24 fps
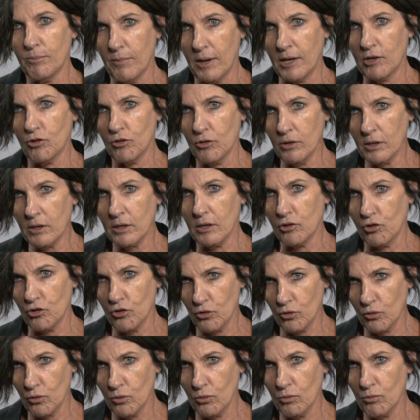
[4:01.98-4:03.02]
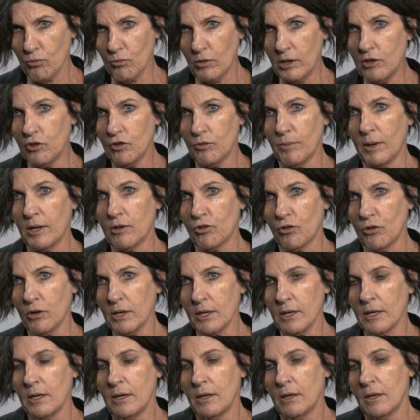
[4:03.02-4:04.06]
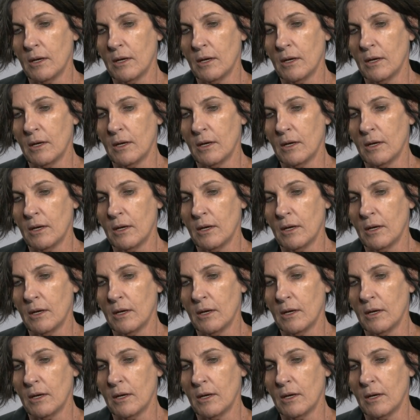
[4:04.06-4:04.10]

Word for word: metric, a true reach metric,